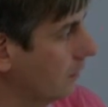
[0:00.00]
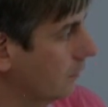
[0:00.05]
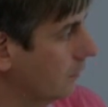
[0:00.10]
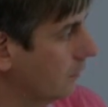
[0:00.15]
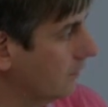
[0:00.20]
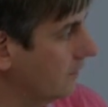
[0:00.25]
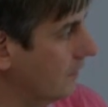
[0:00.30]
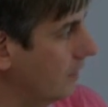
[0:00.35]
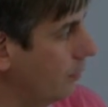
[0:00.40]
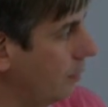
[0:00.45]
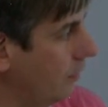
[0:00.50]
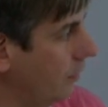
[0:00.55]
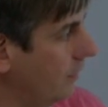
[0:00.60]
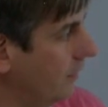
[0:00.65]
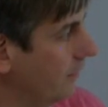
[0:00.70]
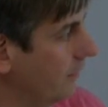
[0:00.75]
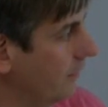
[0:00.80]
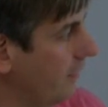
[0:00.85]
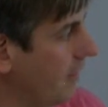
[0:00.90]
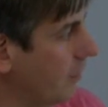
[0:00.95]
sampled
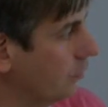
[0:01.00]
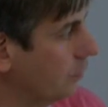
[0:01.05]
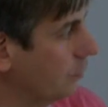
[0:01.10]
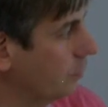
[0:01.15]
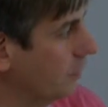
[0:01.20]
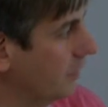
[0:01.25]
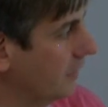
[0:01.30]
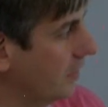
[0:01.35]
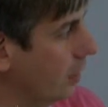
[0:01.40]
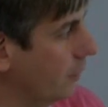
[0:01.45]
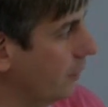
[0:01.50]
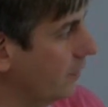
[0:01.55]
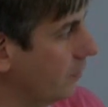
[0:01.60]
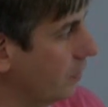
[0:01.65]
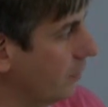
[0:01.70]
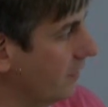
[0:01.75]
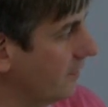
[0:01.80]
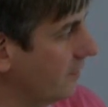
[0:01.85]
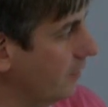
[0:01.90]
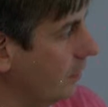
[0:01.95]
and found to be coming
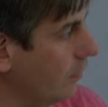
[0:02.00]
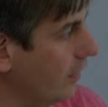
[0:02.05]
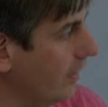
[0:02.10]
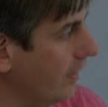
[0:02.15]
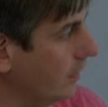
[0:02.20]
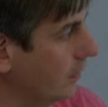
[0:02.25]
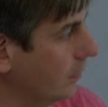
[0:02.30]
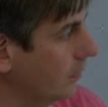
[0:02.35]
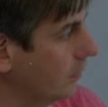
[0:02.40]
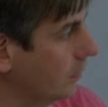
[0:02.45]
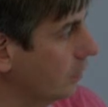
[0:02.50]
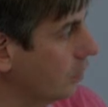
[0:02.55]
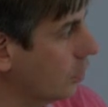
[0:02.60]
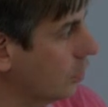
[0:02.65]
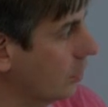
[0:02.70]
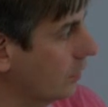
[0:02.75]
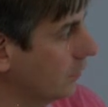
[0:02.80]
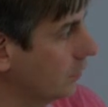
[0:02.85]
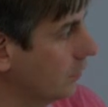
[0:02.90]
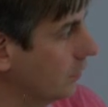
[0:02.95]
from this other island
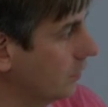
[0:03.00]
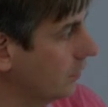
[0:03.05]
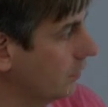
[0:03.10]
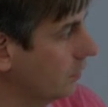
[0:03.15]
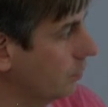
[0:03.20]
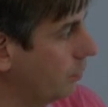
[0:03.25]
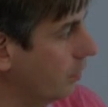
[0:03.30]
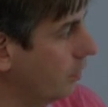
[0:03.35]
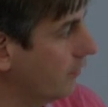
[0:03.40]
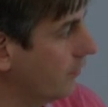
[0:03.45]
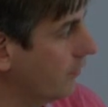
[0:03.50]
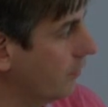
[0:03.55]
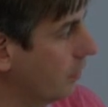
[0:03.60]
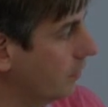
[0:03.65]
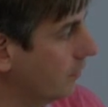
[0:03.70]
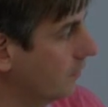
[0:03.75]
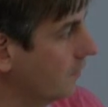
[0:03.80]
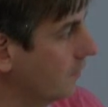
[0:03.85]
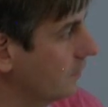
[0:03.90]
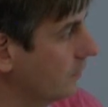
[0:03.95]
across the polar
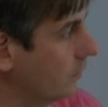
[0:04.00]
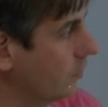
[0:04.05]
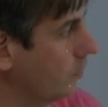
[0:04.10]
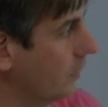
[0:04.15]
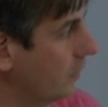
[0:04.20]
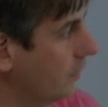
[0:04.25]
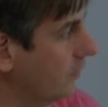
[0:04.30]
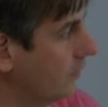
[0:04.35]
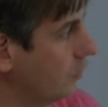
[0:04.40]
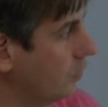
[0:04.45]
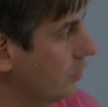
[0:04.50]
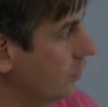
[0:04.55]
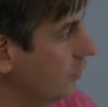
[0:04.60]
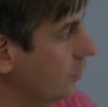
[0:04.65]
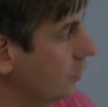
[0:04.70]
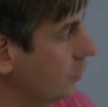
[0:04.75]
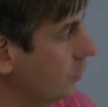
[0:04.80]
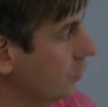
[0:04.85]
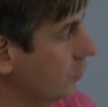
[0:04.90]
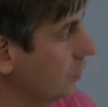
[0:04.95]
front. And if you just
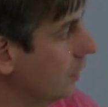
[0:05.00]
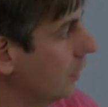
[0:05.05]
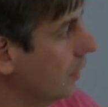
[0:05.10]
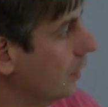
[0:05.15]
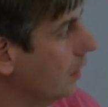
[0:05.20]
do